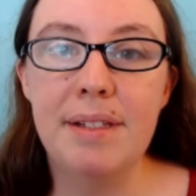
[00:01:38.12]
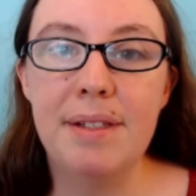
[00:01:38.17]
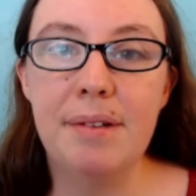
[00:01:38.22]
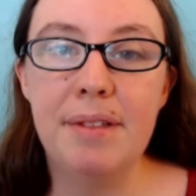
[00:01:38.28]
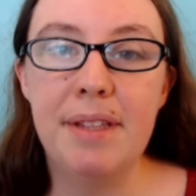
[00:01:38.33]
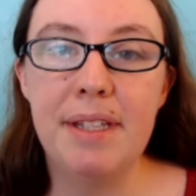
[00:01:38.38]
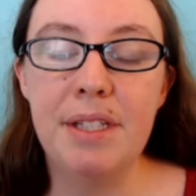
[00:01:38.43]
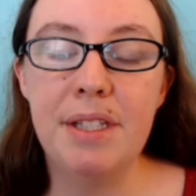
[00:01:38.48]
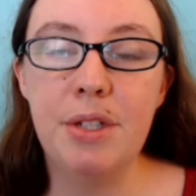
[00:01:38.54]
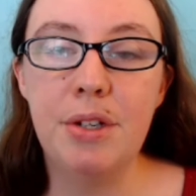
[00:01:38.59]
So
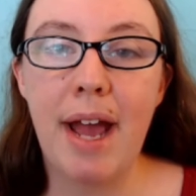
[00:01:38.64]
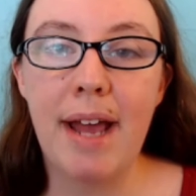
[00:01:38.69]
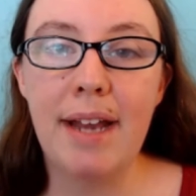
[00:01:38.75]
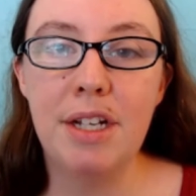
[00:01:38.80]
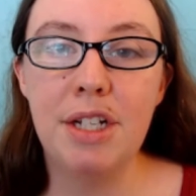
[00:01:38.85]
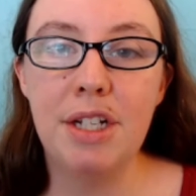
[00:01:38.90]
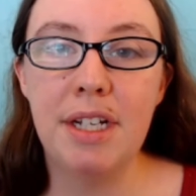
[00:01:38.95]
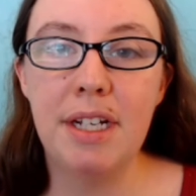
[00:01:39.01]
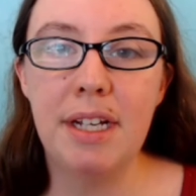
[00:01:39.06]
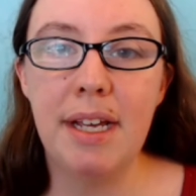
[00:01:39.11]
this
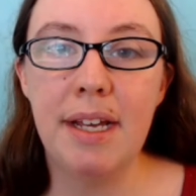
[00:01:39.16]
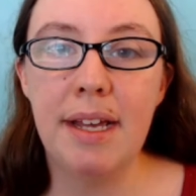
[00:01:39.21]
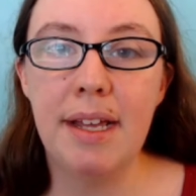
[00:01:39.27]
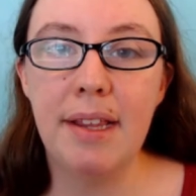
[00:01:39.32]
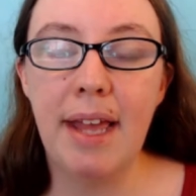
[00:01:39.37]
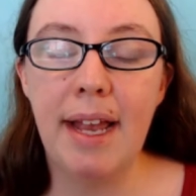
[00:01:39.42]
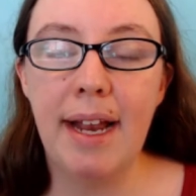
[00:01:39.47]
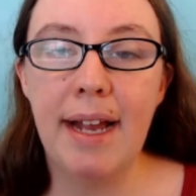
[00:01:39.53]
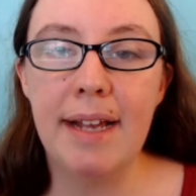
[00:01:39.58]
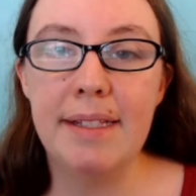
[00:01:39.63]
strategy,
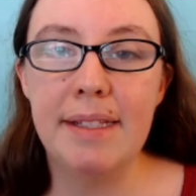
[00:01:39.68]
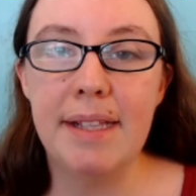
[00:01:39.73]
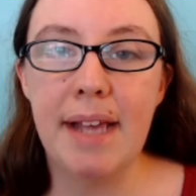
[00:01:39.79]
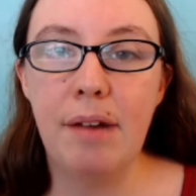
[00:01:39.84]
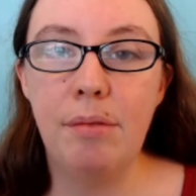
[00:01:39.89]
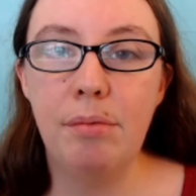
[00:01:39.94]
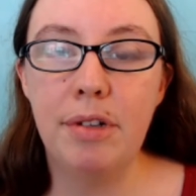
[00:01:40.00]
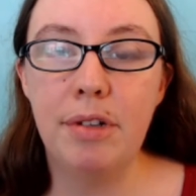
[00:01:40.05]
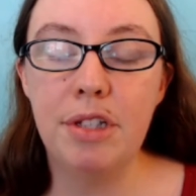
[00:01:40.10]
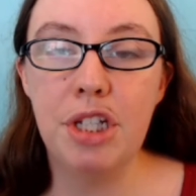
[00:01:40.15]
like I
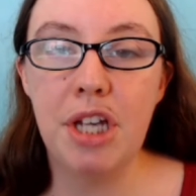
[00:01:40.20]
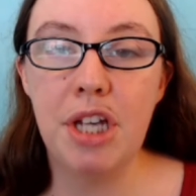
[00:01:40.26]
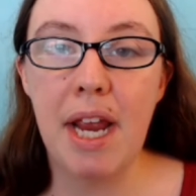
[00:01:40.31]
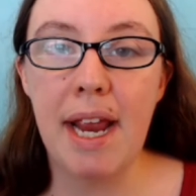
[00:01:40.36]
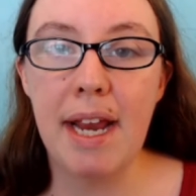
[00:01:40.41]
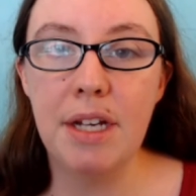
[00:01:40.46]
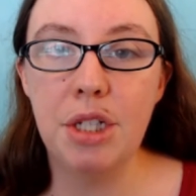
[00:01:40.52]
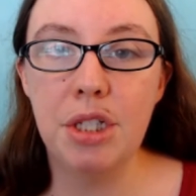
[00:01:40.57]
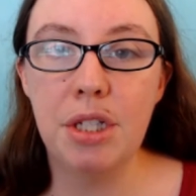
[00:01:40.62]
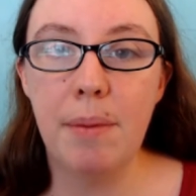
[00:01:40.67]
said, will
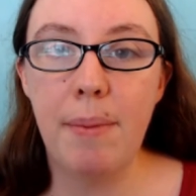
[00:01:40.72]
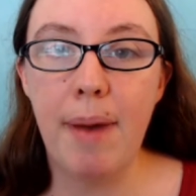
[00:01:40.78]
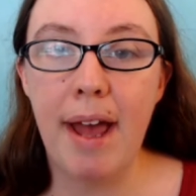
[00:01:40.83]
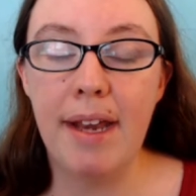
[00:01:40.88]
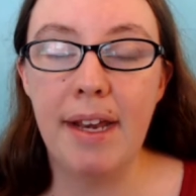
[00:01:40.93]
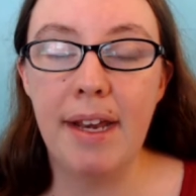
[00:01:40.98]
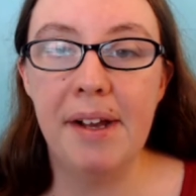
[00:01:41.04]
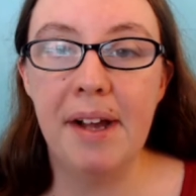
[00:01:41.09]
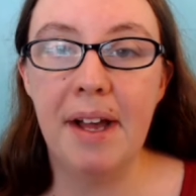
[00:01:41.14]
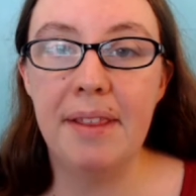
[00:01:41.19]
change
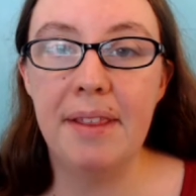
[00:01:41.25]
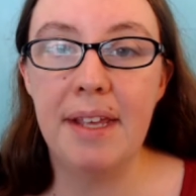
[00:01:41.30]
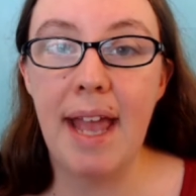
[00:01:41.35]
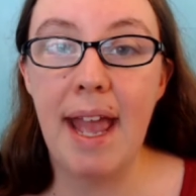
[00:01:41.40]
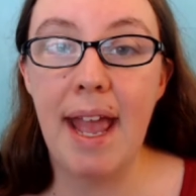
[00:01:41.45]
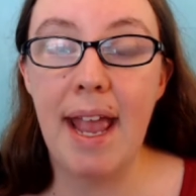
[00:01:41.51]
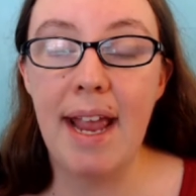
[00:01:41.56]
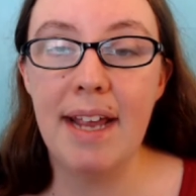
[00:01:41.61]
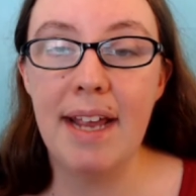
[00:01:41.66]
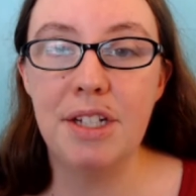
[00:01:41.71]
depending on the
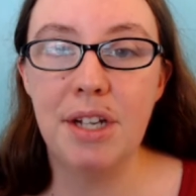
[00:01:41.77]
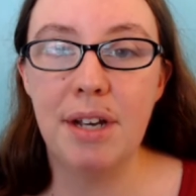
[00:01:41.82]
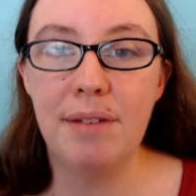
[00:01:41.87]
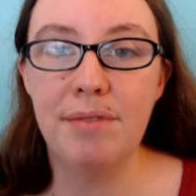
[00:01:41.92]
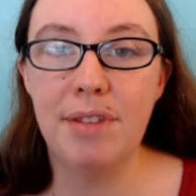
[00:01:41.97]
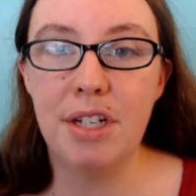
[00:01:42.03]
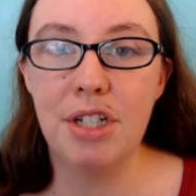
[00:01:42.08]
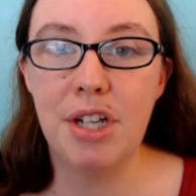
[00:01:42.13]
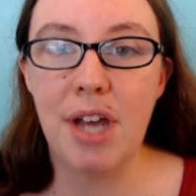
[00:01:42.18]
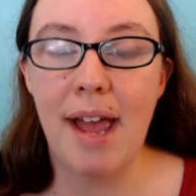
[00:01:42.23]
age
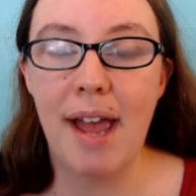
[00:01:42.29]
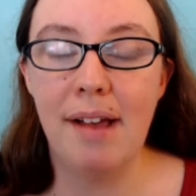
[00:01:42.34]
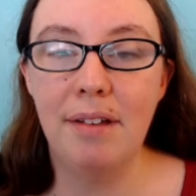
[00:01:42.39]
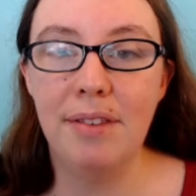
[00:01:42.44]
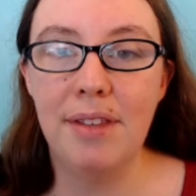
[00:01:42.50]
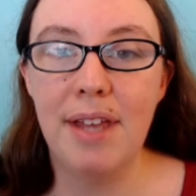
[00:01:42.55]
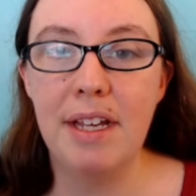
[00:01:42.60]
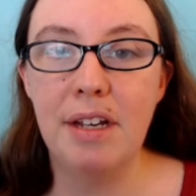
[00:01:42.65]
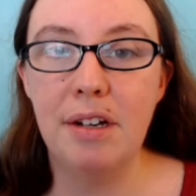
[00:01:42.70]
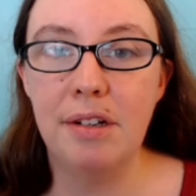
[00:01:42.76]
of the
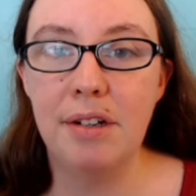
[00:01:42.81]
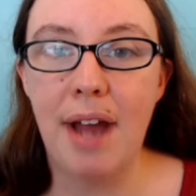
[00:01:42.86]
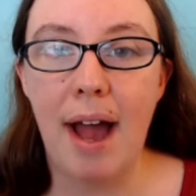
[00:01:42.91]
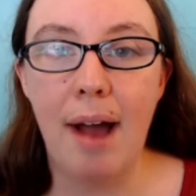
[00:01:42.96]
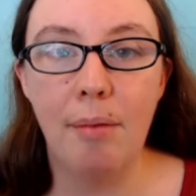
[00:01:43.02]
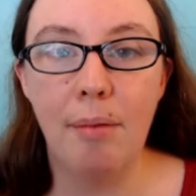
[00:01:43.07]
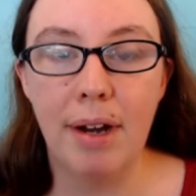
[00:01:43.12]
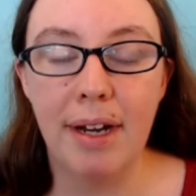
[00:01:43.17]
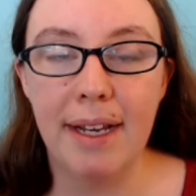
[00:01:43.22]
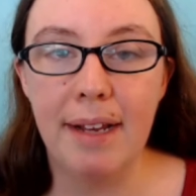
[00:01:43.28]
child that you're
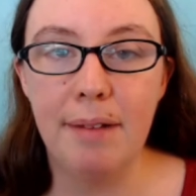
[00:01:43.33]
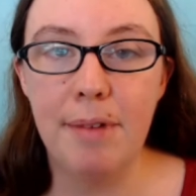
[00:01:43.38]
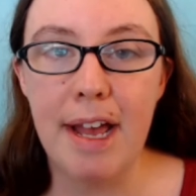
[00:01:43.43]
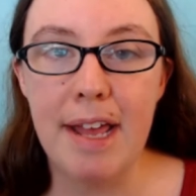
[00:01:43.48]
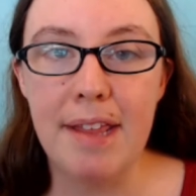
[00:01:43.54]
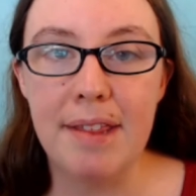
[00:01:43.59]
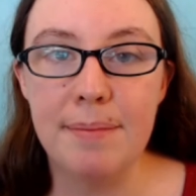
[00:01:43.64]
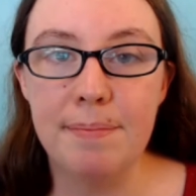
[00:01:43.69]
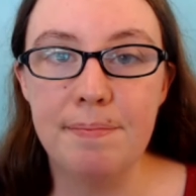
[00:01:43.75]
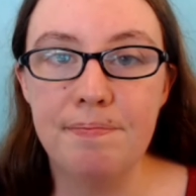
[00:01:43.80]
not working
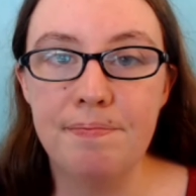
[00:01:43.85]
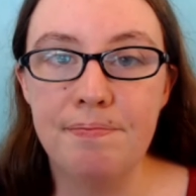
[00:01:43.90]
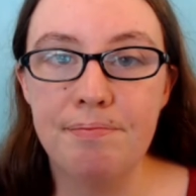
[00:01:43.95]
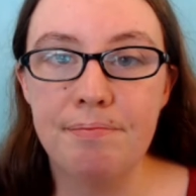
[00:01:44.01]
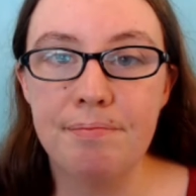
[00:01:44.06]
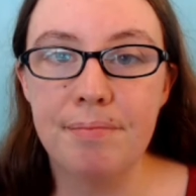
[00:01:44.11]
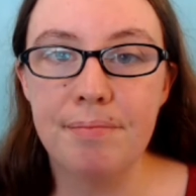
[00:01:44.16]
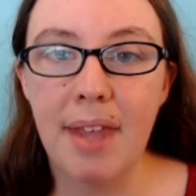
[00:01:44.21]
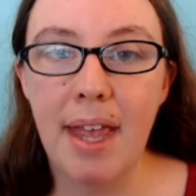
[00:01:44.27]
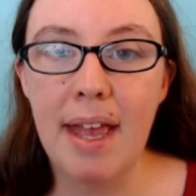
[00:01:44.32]

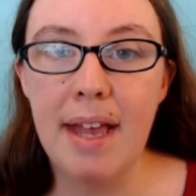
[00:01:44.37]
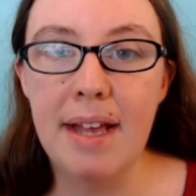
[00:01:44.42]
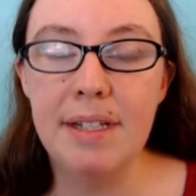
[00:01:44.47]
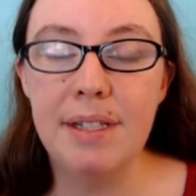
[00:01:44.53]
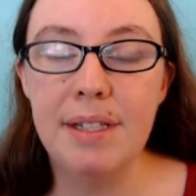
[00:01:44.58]
with.